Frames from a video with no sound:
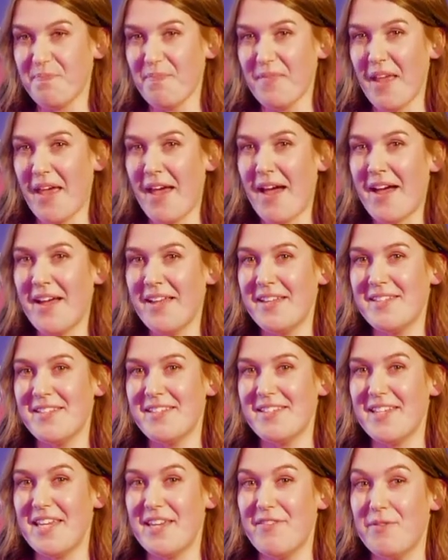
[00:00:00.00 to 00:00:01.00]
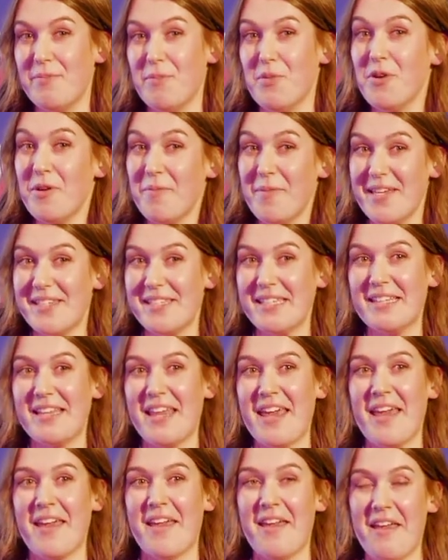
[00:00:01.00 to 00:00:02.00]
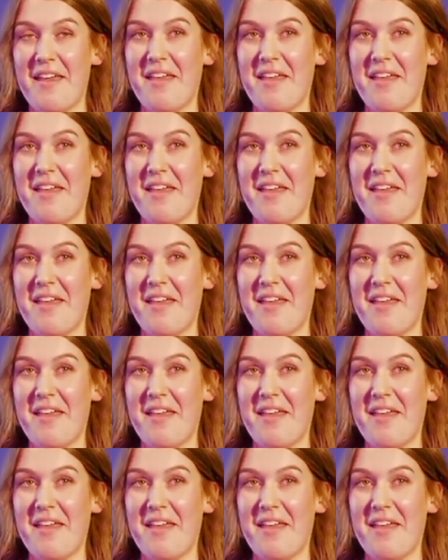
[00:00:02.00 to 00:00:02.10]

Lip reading: And even more amazingly,